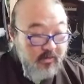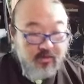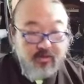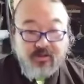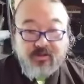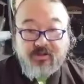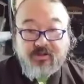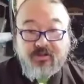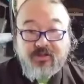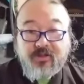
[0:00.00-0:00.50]

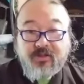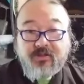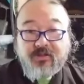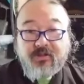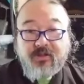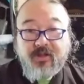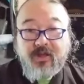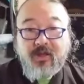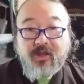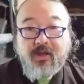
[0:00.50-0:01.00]

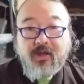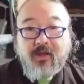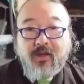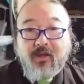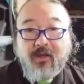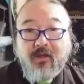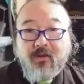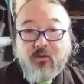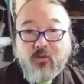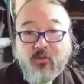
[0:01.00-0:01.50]
just
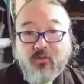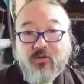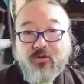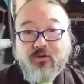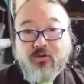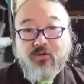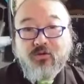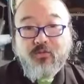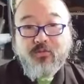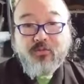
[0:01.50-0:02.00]
the in
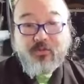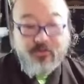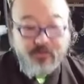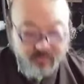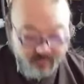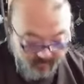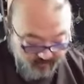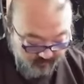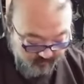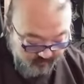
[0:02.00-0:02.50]
order to
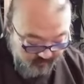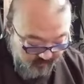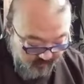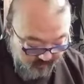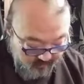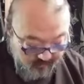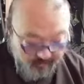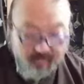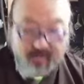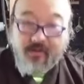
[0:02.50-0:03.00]
protect
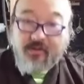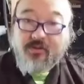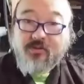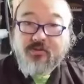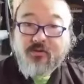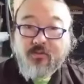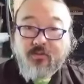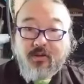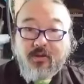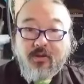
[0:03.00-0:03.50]
the
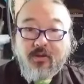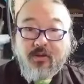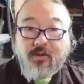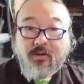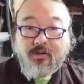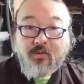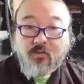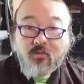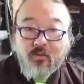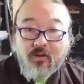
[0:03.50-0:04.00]
instrument
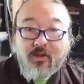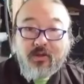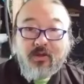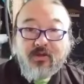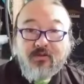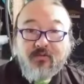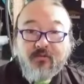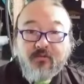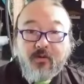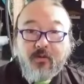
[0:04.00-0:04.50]
and the
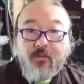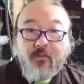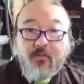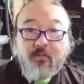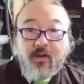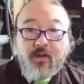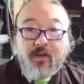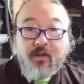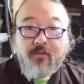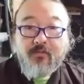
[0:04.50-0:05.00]
reeds
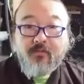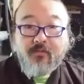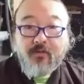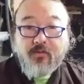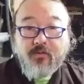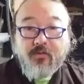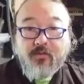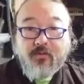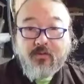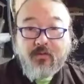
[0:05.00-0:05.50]
from
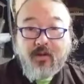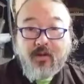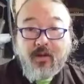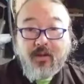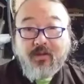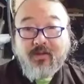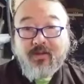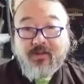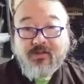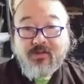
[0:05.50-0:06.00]
further
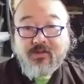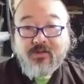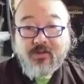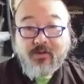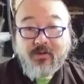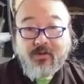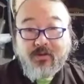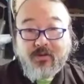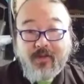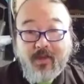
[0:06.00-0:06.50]

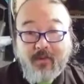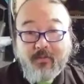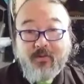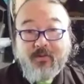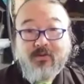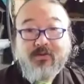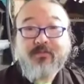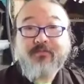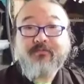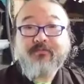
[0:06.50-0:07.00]
unnecessary
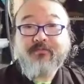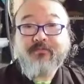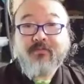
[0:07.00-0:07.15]
damage.